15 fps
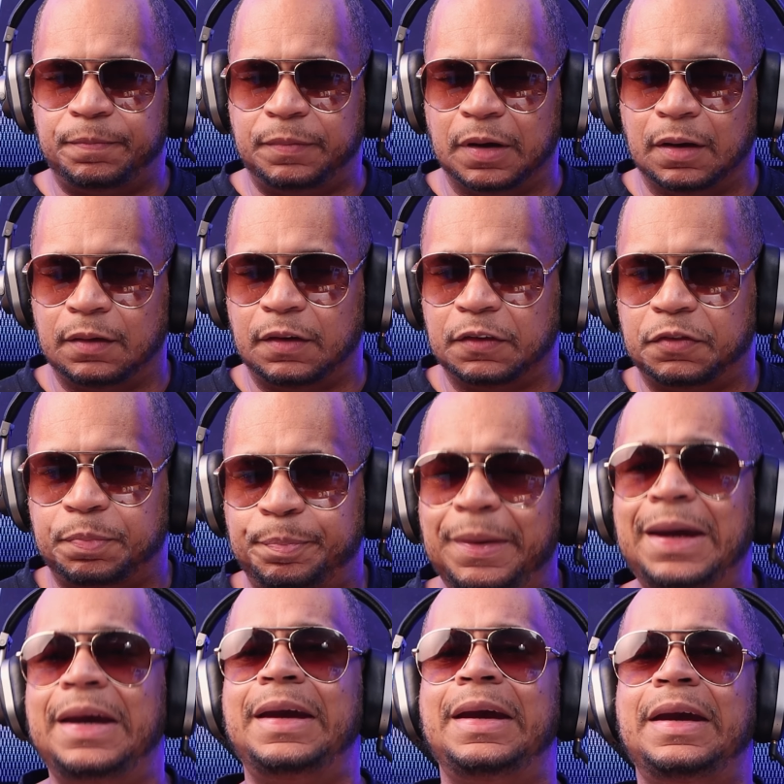the, the
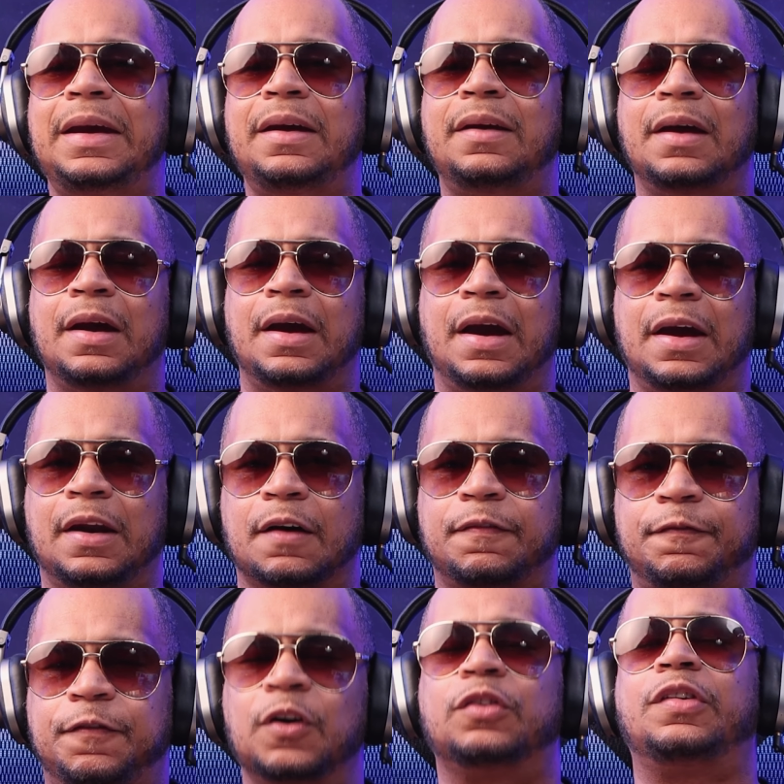speed and the
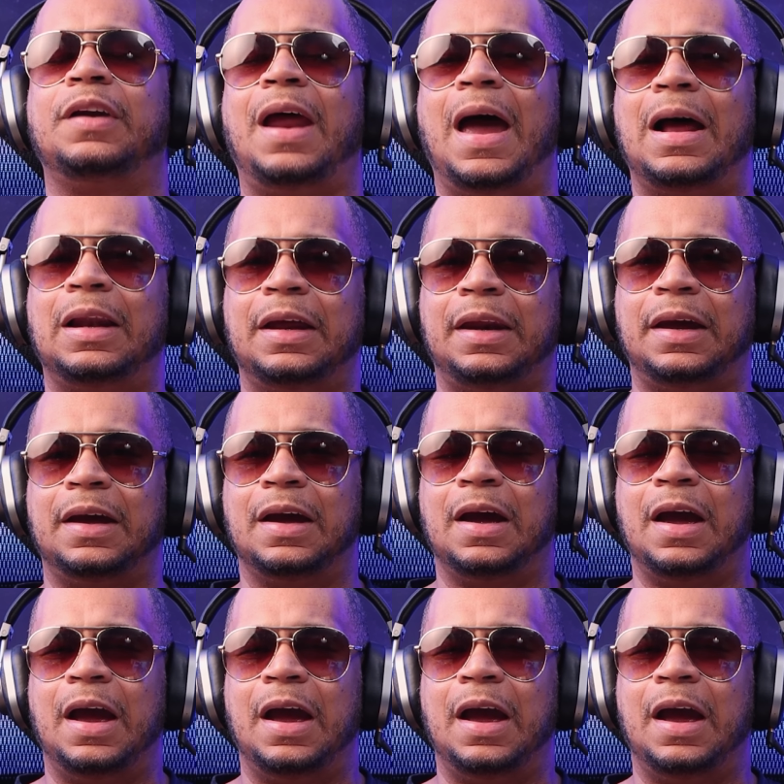functionality.